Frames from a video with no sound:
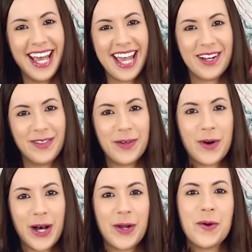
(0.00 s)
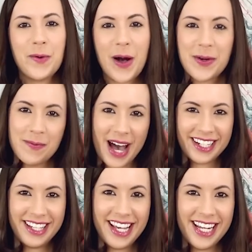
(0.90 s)
Hey everyone, welcome
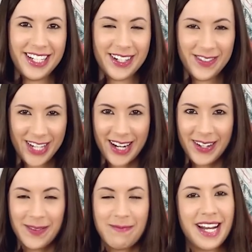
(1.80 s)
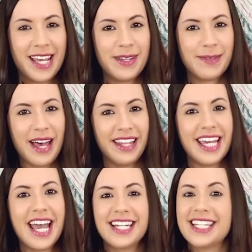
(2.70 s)
back to the AGF channel. My name is
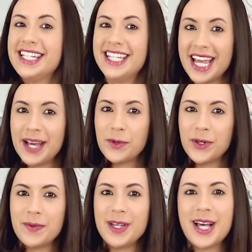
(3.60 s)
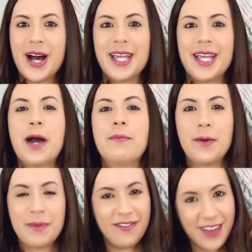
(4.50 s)
Melly and today I'm going to be talking
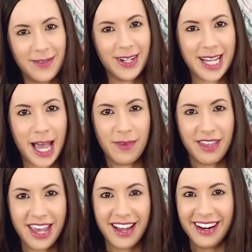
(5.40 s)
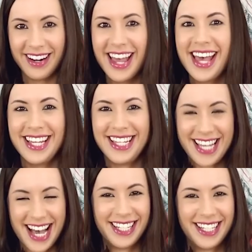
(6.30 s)
about my favorite time of the year.
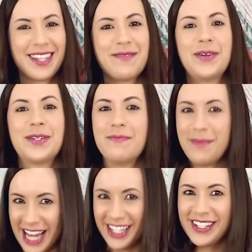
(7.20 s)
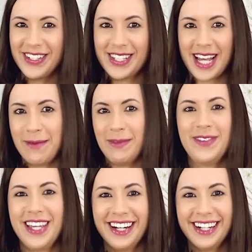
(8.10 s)
Yes, the most magical time
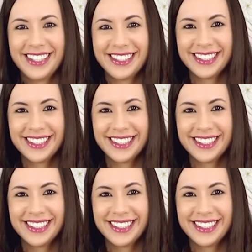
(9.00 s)
of year.